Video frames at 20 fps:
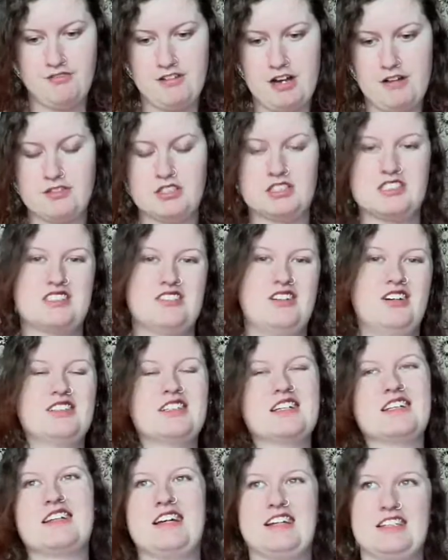favourites, not
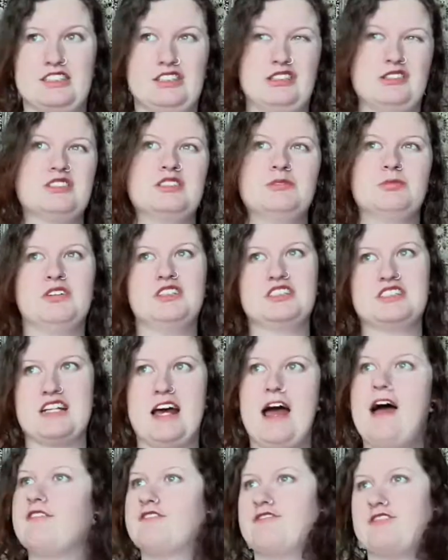that like you're supposed to
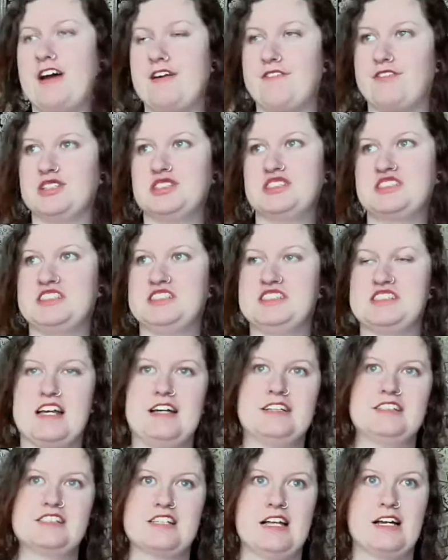have favourites because
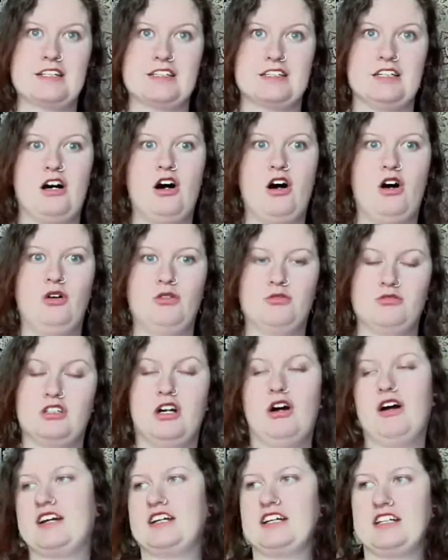that's like the whole
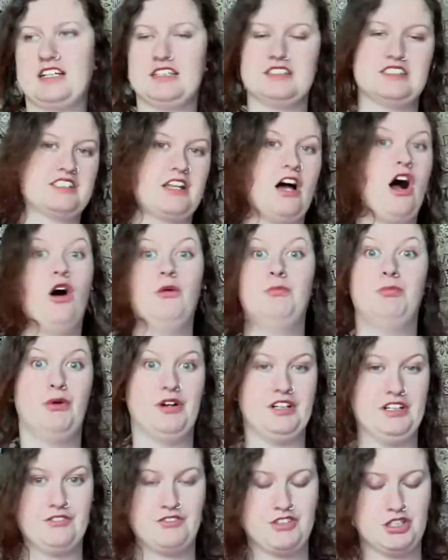going against the whole
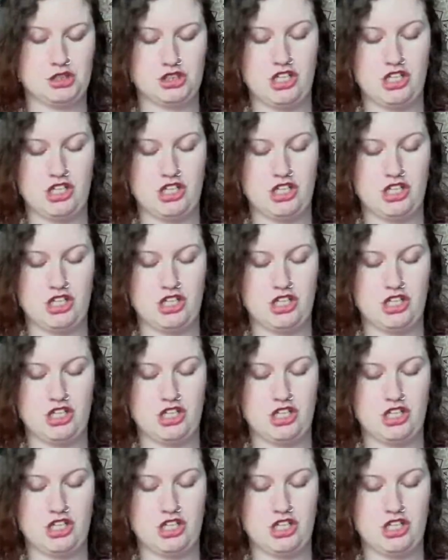point of the